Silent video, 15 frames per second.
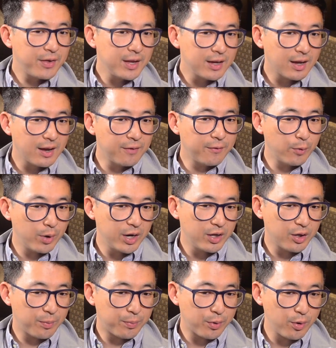think avoiding
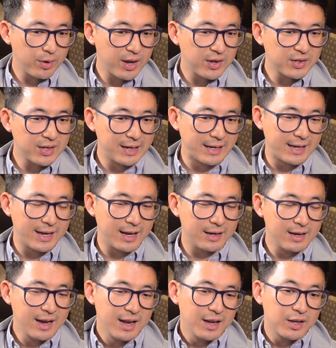the pronouns, and
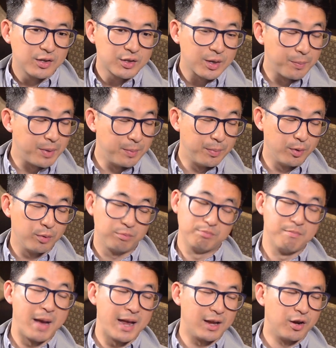again, some people
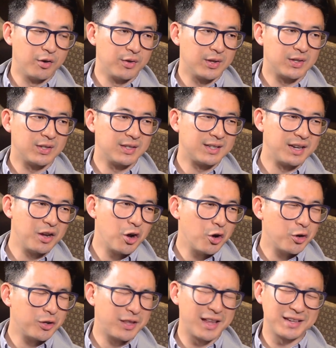might hear this and say,
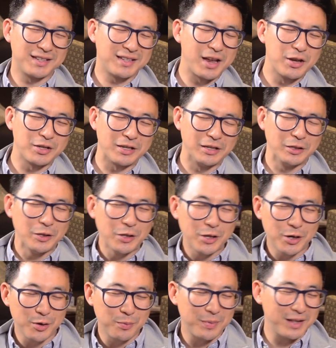oh, that sounds a
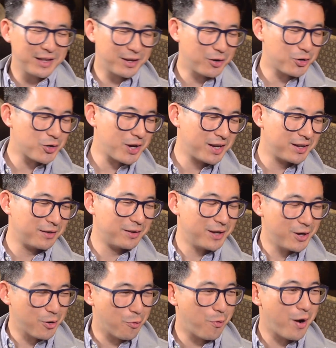little bit like you're trying to,
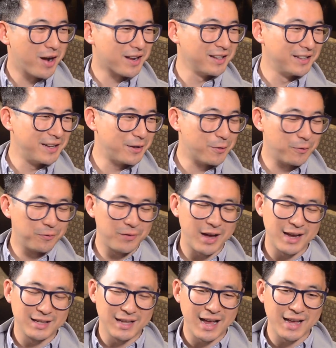you know, walk a legal
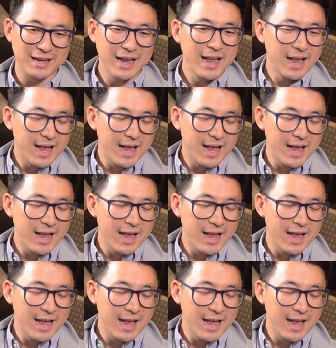fine line.